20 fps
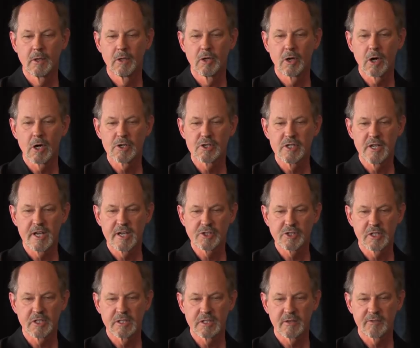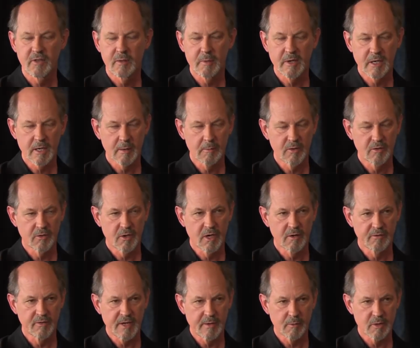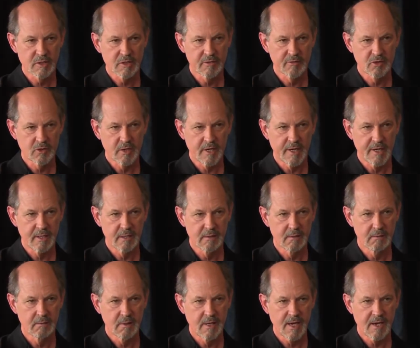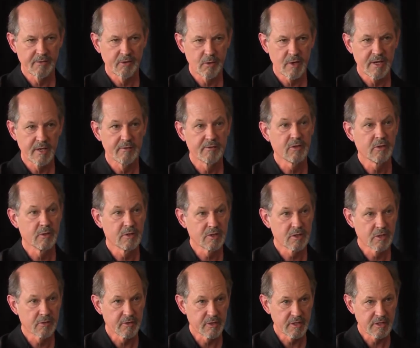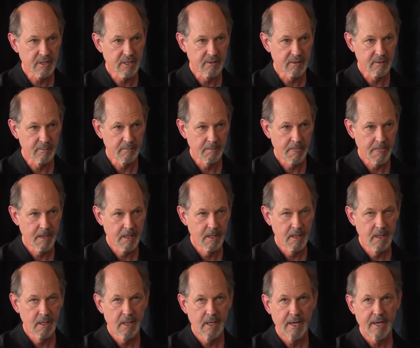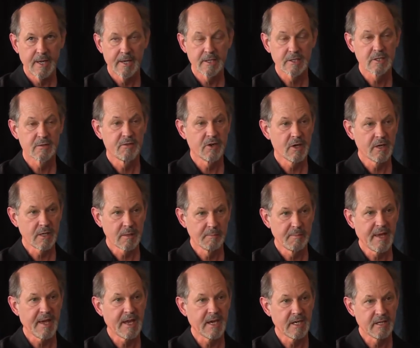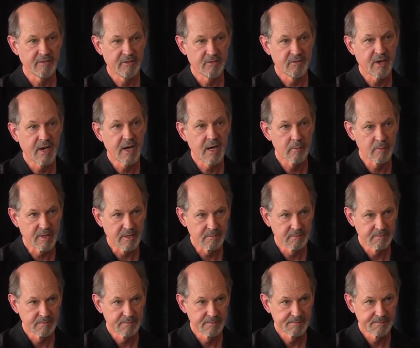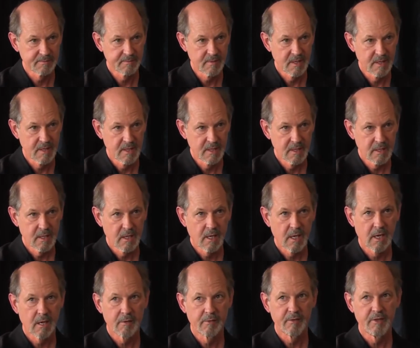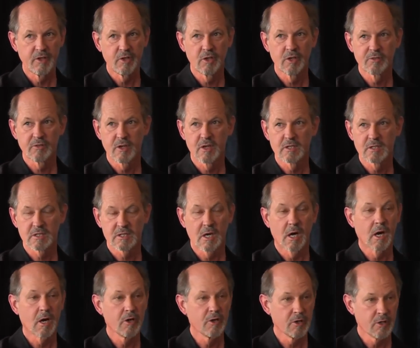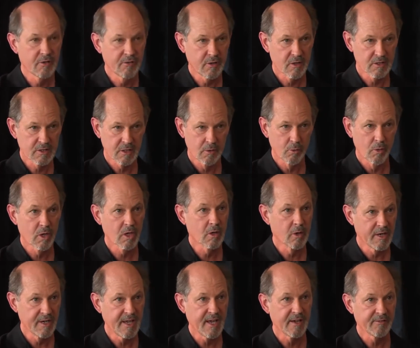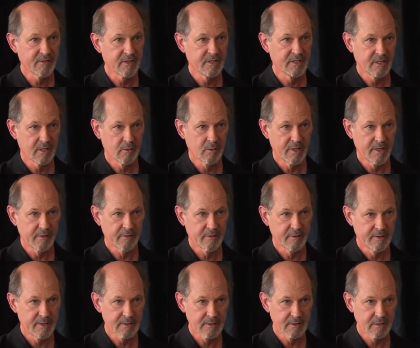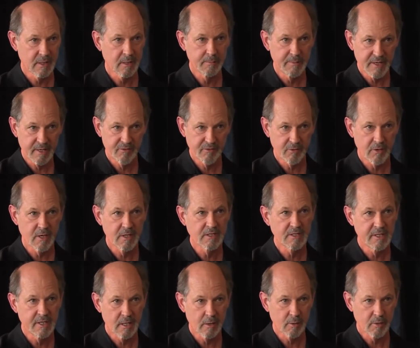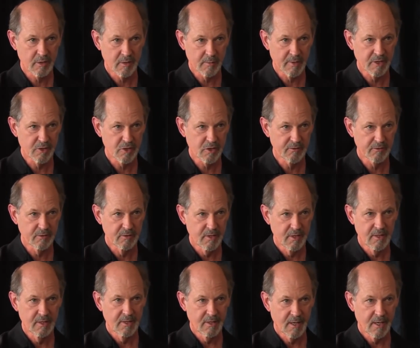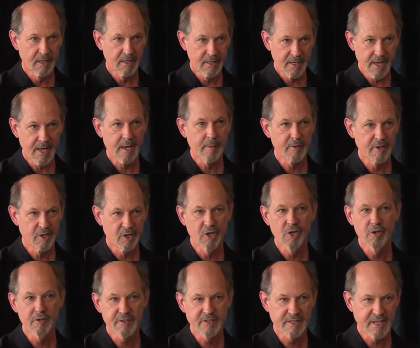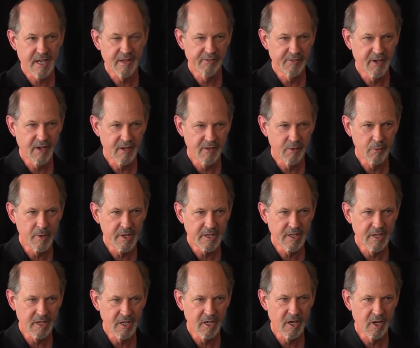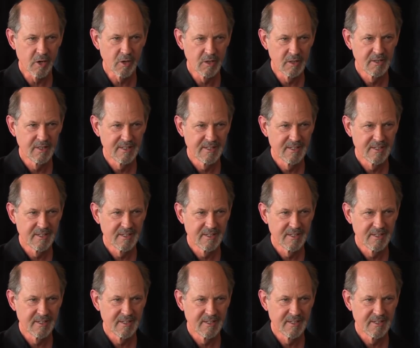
Large nations, if they become involved in networks of trade, have great influence over each other. And it's a very competitive environment. The universe, our universe that we're going to have to deal with, isn't a big frontier with a bunch of uninhabited Earths out there that we can go